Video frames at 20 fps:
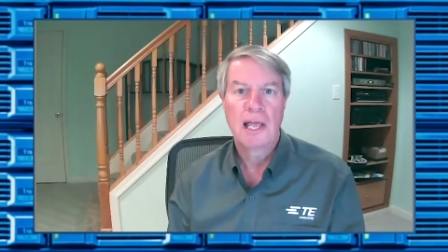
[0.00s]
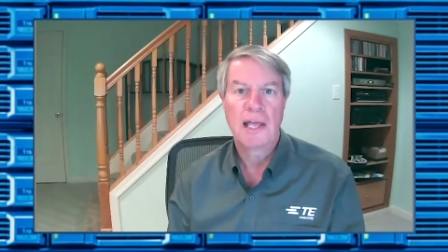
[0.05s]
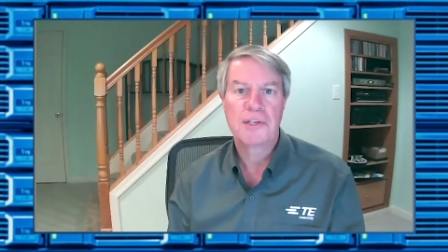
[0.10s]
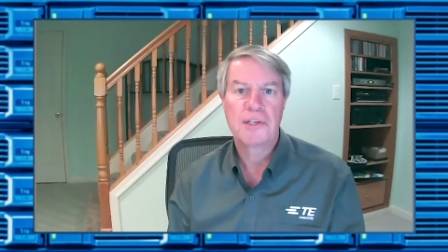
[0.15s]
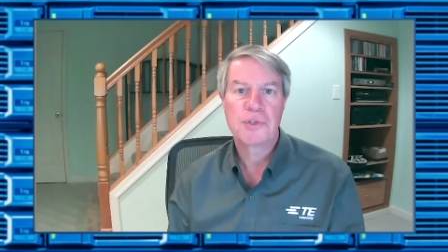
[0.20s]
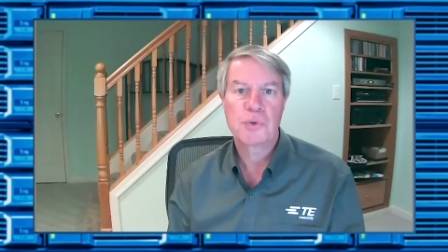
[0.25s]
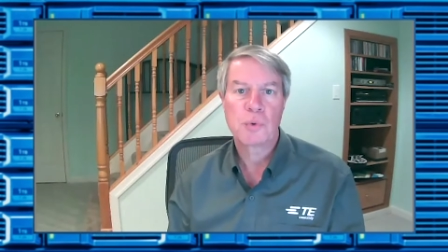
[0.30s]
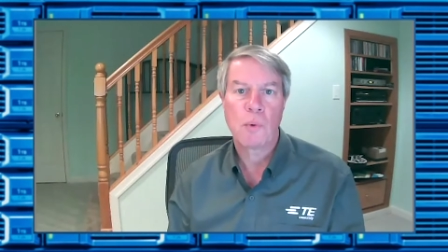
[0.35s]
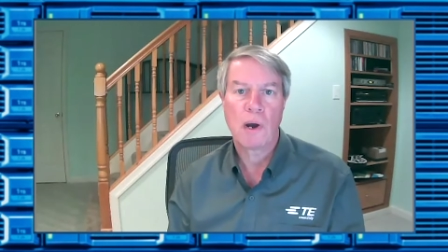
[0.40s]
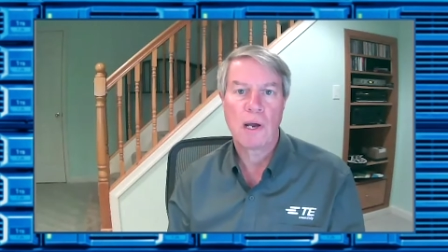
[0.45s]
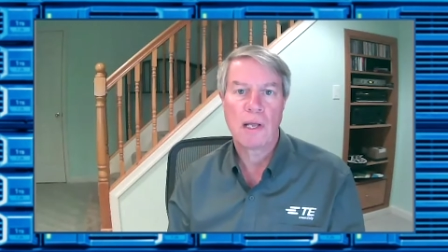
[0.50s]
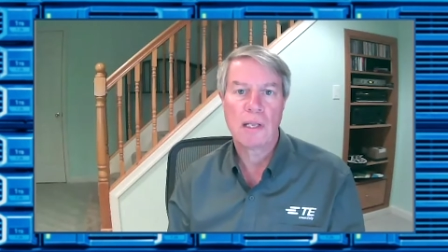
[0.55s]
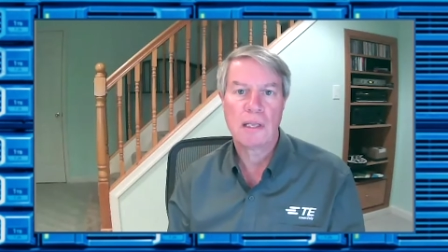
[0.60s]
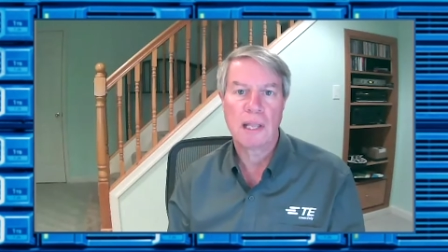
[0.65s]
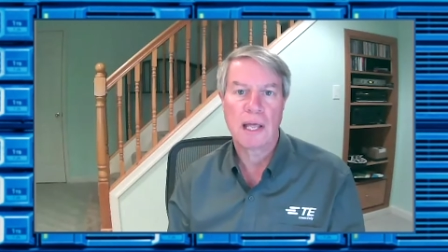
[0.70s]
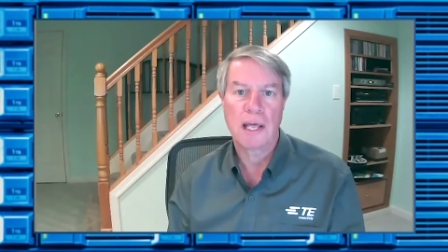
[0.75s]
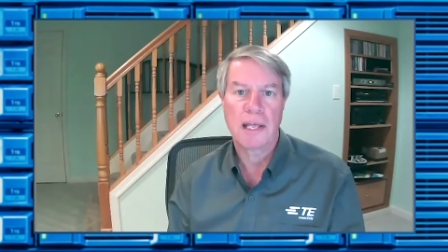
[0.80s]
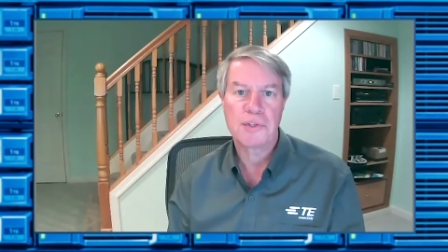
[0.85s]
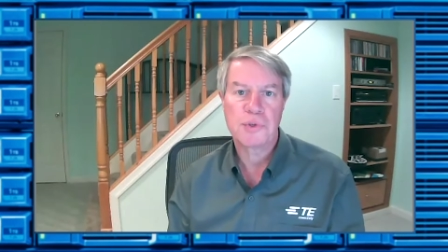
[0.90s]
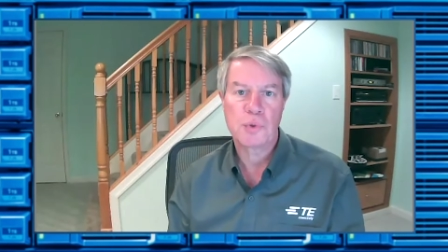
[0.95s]
as
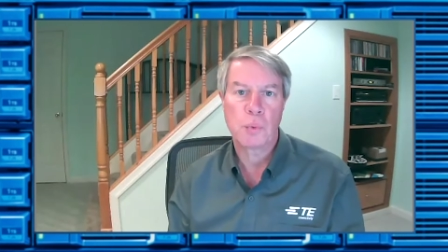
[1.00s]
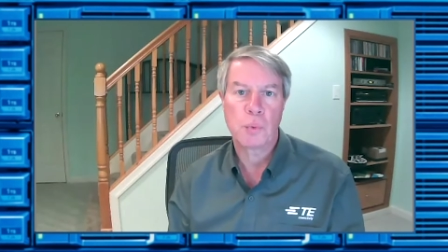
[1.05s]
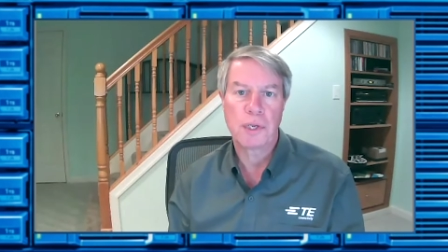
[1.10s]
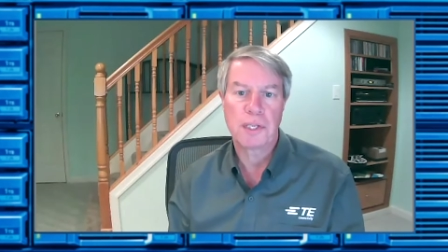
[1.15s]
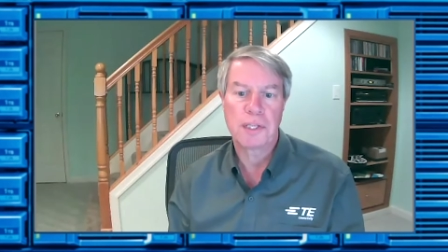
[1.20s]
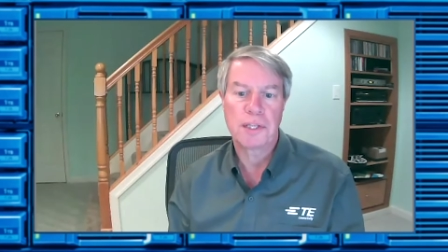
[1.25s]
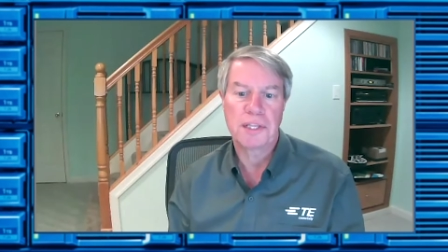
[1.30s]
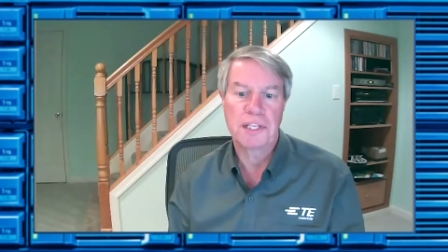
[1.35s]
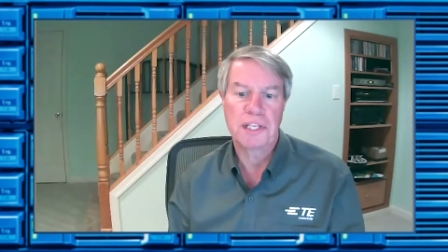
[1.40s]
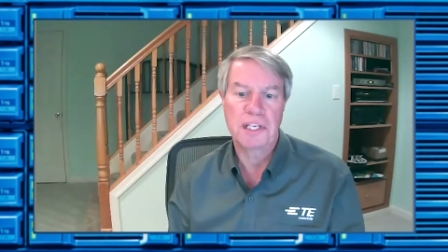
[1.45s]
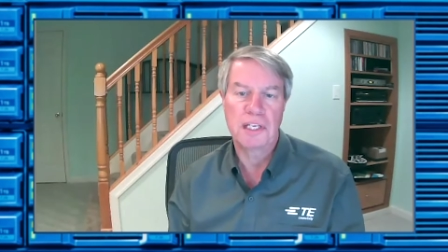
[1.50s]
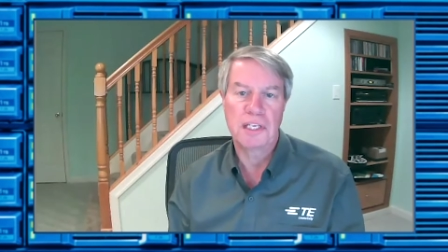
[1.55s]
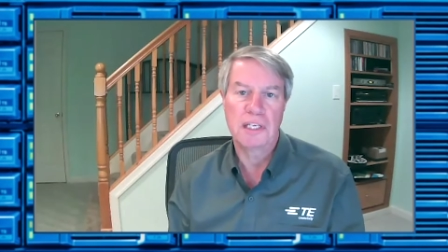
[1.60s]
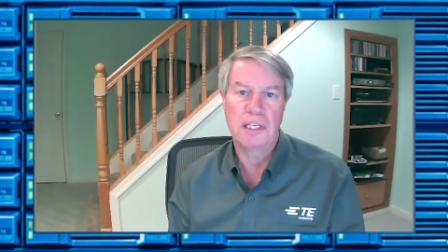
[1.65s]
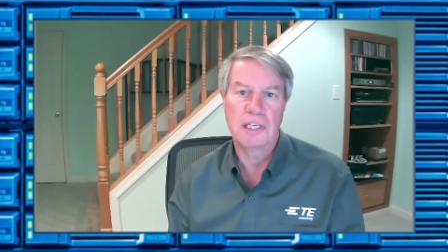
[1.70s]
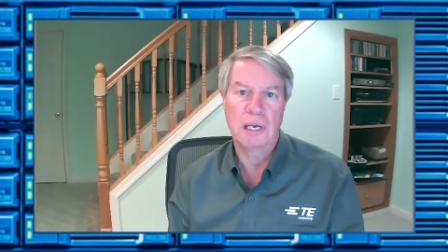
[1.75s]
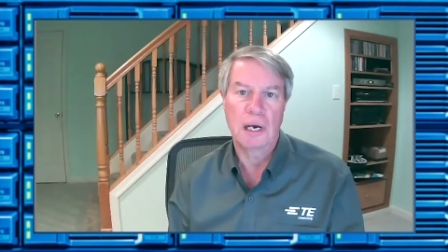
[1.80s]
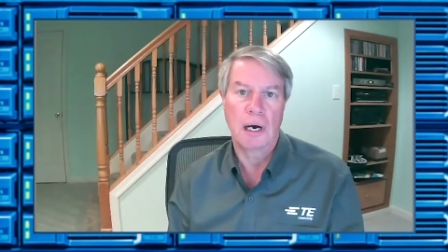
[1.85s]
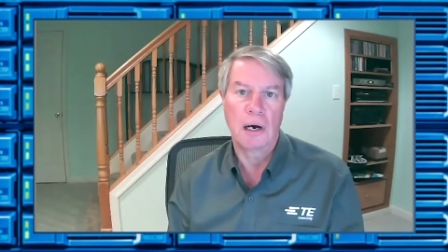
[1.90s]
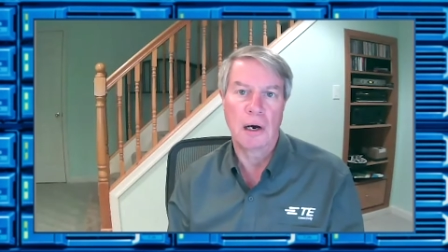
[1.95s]
well as with
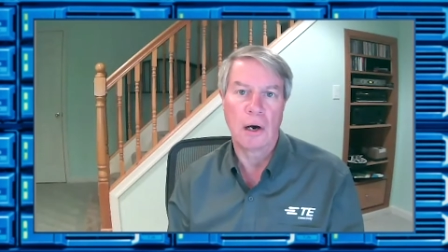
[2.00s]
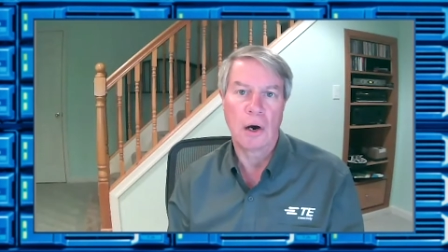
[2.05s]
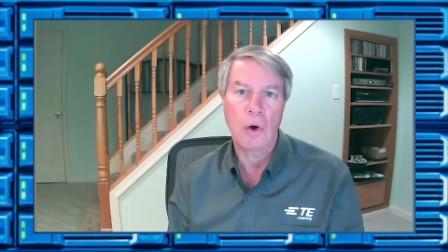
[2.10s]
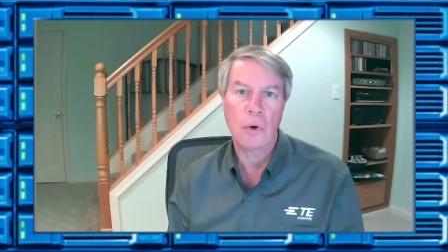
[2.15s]
the uh,